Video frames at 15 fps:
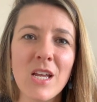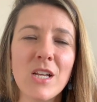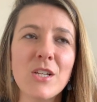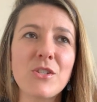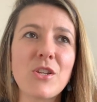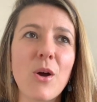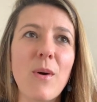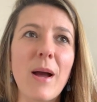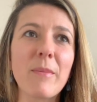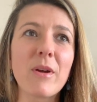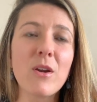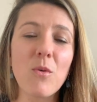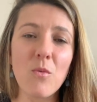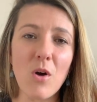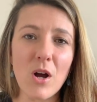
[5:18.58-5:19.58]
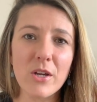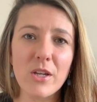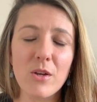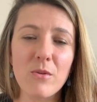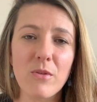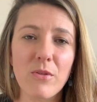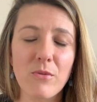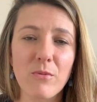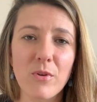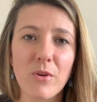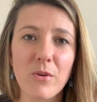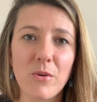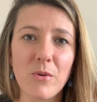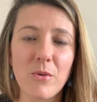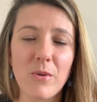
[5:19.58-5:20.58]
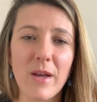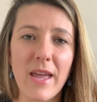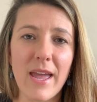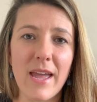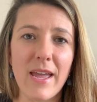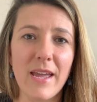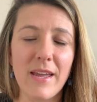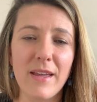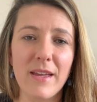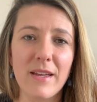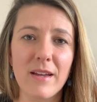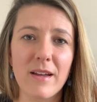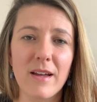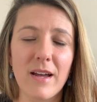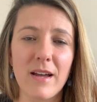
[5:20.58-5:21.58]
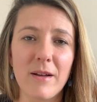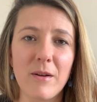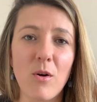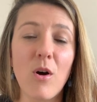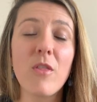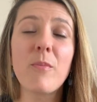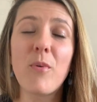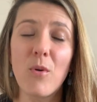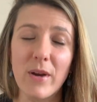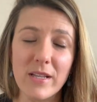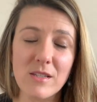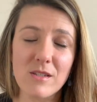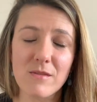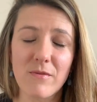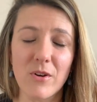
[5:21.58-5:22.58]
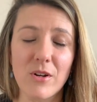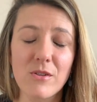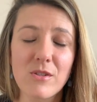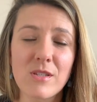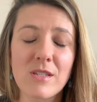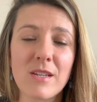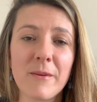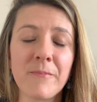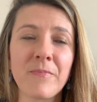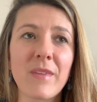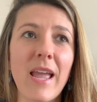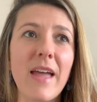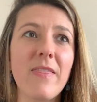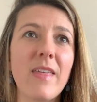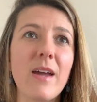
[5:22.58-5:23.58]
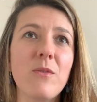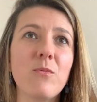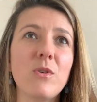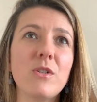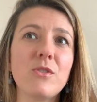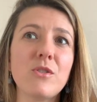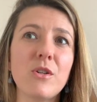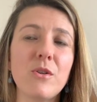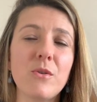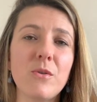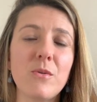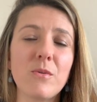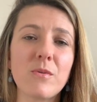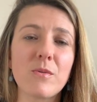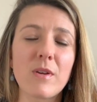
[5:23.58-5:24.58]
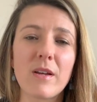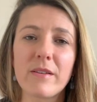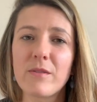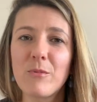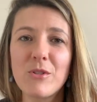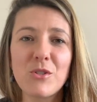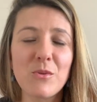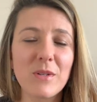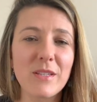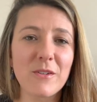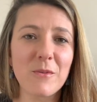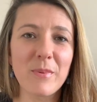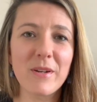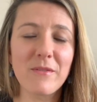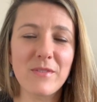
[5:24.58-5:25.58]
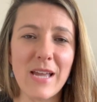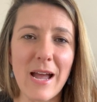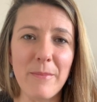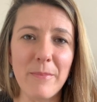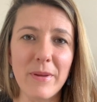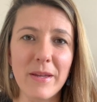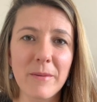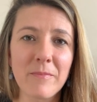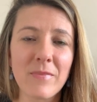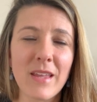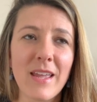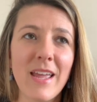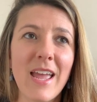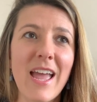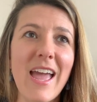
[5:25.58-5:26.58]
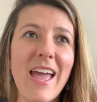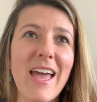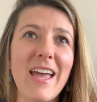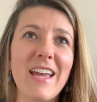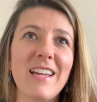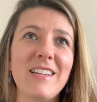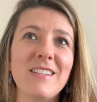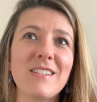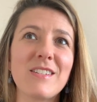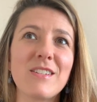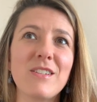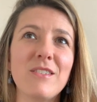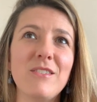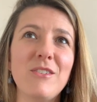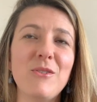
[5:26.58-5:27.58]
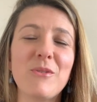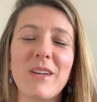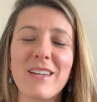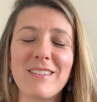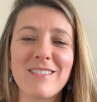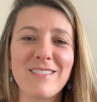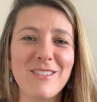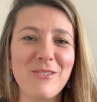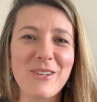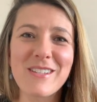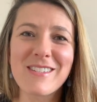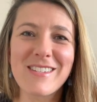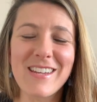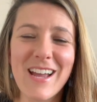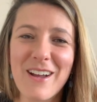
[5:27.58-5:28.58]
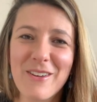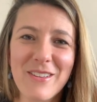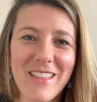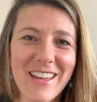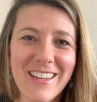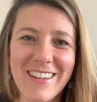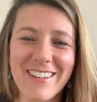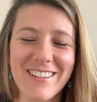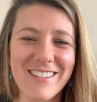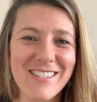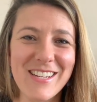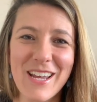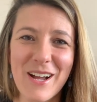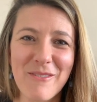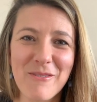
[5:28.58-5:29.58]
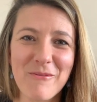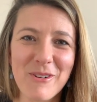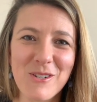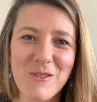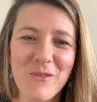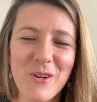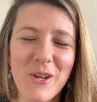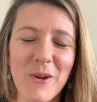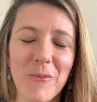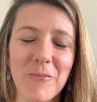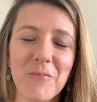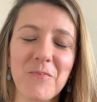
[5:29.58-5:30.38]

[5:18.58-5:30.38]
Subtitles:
So I'm going to walk you through all the points first, and then we'll do a little bit of tapping, and you can see how you like it and see how it works for you.